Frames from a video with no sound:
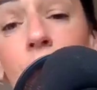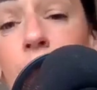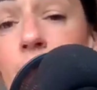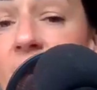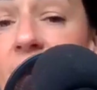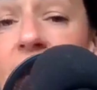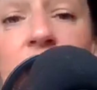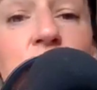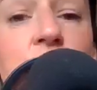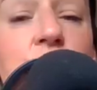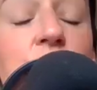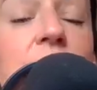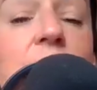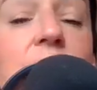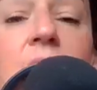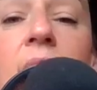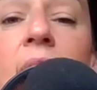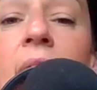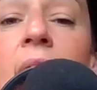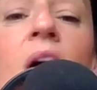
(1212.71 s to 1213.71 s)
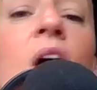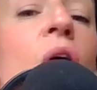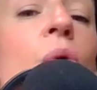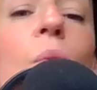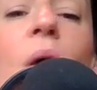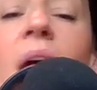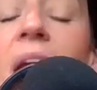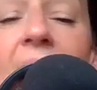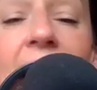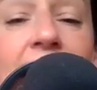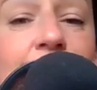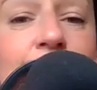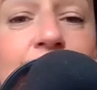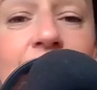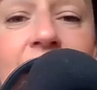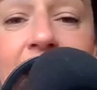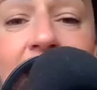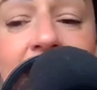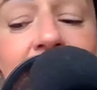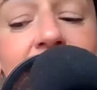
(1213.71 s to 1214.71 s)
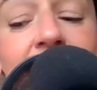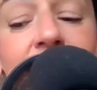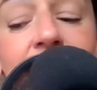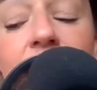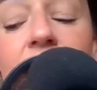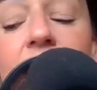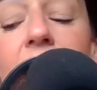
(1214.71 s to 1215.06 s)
binge eating, whatever it is.